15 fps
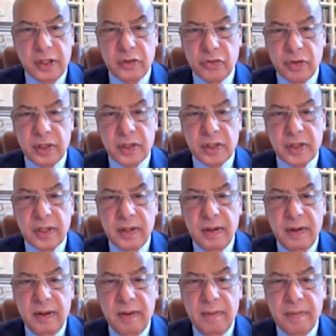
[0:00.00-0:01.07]
interests,
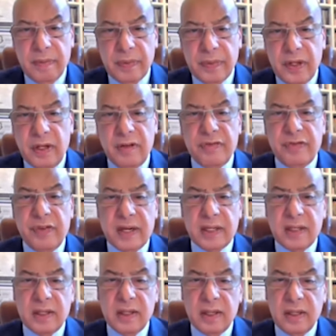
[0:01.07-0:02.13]
the
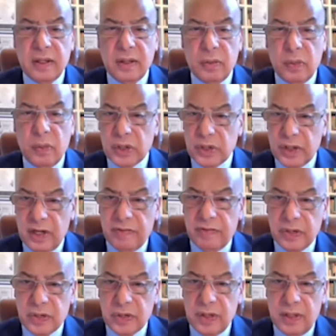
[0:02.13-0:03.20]
effect was
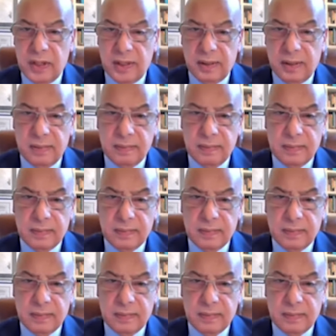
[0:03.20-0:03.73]
devastating.